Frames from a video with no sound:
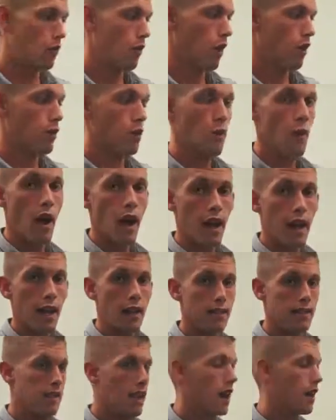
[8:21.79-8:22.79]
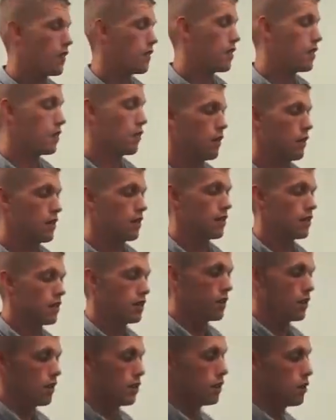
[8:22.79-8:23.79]
Around the right-hand side of the unit,
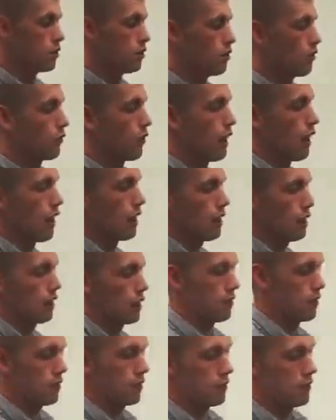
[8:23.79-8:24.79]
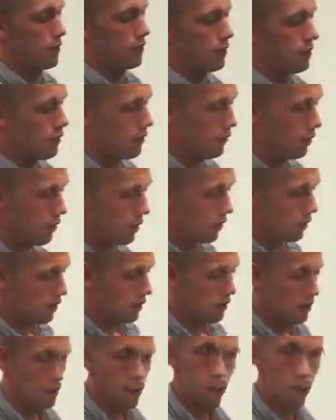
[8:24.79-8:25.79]
you'll find
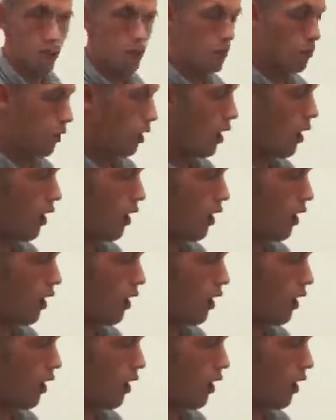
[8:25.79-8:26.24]
this